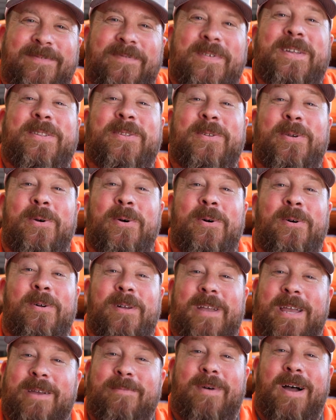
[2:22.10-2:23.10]
5th tool
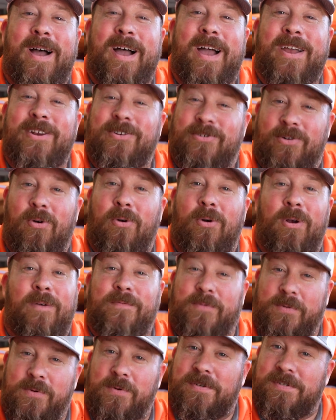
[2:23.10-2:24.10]
in my drawer of
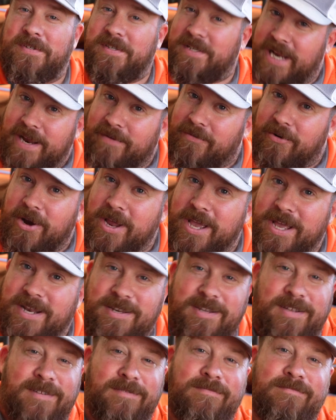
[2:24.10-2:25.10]
tools that never
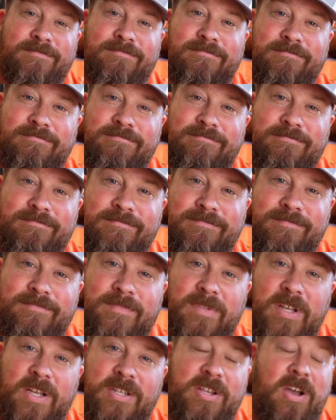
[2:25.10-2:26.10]
end,
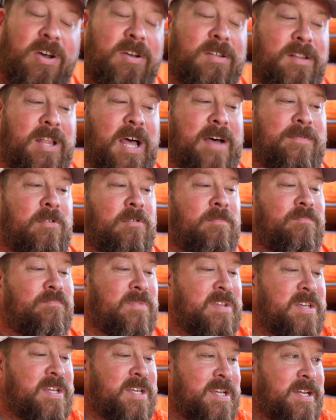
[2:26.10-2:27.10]
a solid level.
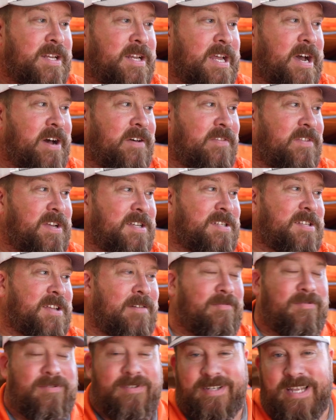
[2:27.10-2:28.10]
Now, this
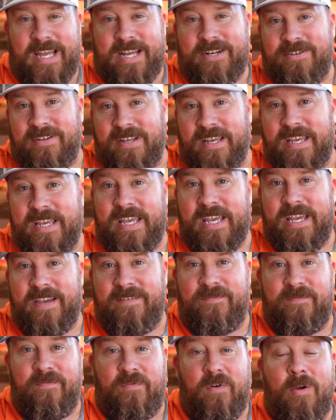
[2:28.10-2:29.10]
level is actually a
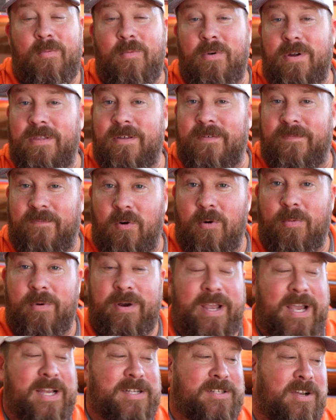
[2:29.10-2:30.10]
gift from one of the former
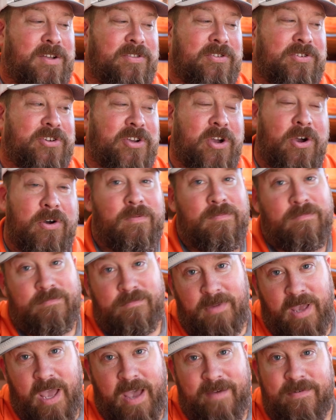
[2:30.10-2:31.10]
guests on the show,
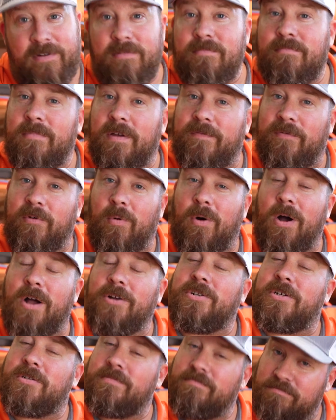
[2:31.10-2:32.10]
Kevin, if you're
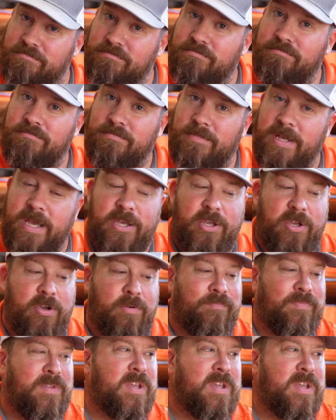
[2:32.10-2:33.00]
watching, thank you.